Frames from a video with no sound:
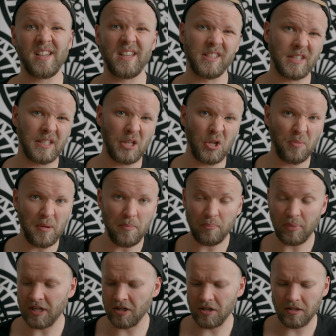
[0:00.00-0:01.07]
It's a little bit
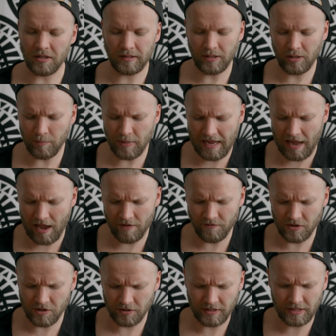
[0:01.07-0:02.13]
bigger, a little bit
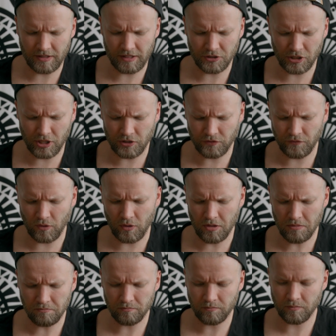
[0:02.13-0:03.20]
heavier than the
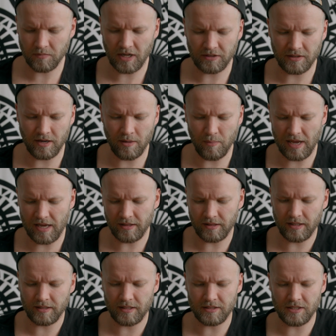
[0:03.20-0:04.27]
GH4. Not a bad
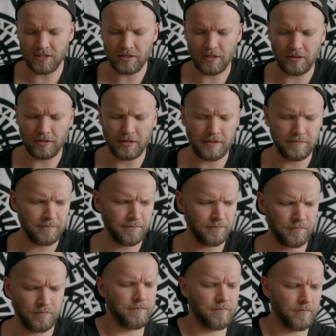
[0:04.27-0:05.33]
thing necessarily.
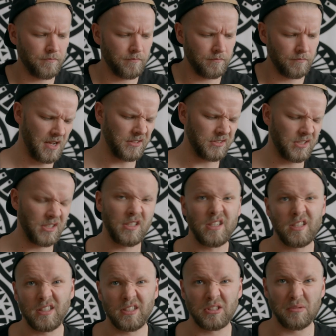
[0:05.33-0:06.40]

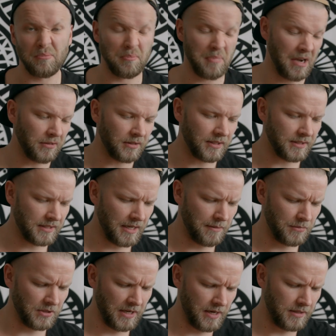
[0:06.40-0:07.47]
LCD is about the
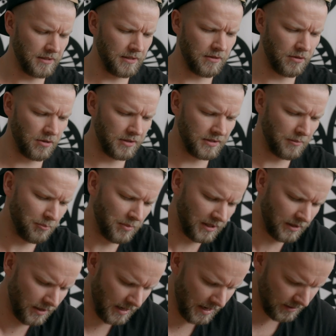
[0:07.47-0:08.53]
same size. I don't know, is it
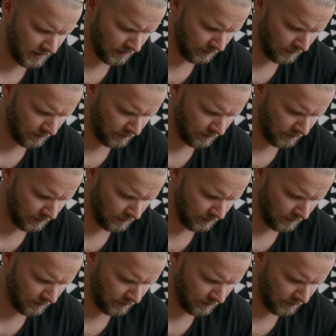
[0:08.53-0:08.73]
bigger, guys?